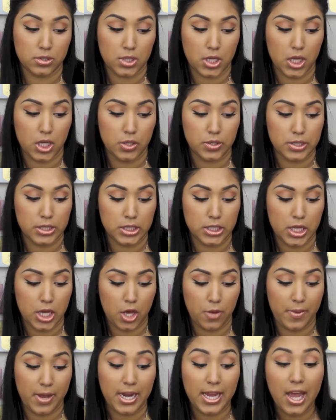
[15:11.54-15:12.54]
I use it to
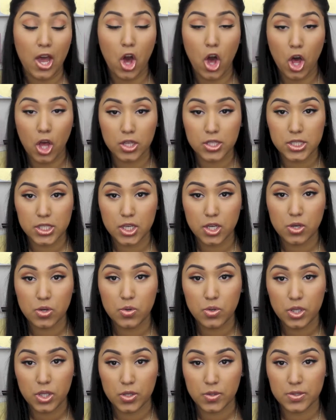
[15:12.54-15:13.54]
help. And I
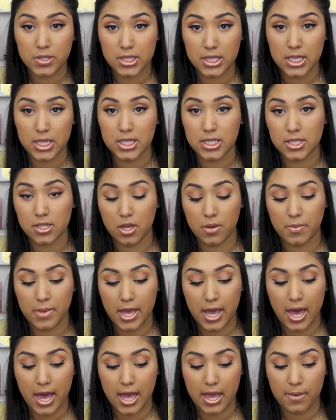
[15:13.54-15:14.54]
also use this on
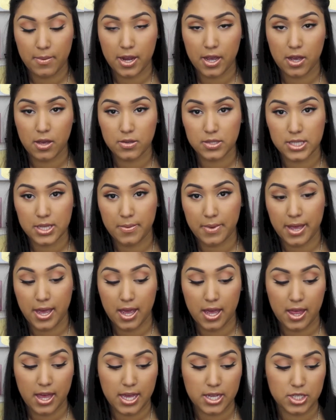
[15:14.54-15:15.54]
my eyebrows and my
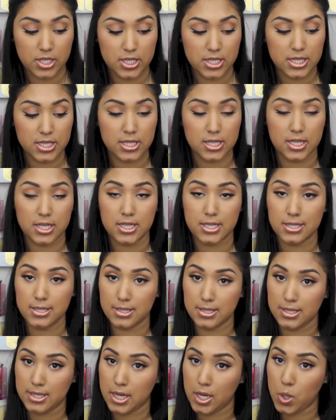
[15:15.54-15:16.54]
eyelashes and it
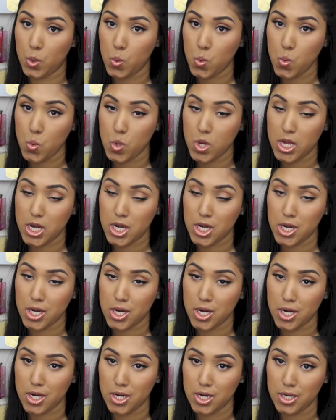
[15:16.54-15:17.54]
has done
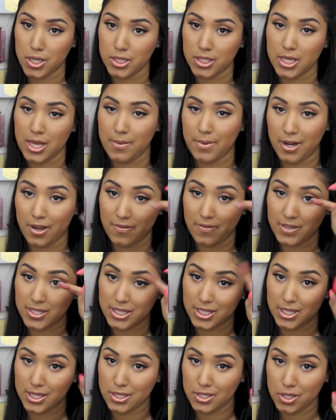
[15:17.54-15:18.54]
wonders. I mean,
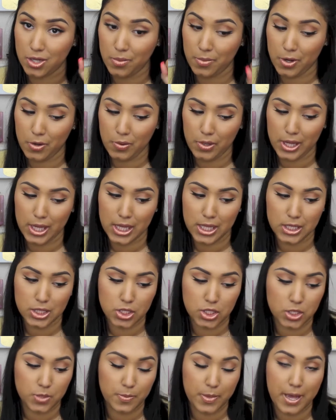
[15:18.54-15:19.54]
obviously these aren't my real
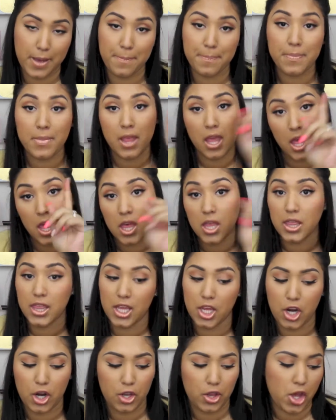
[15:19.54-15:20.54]
eyelashes, but
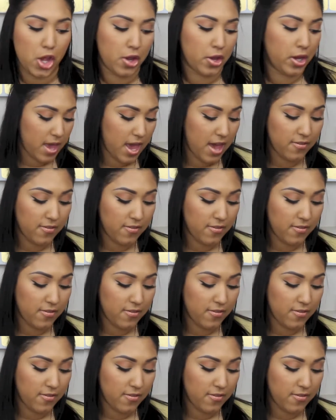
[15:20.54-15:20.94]
they are long.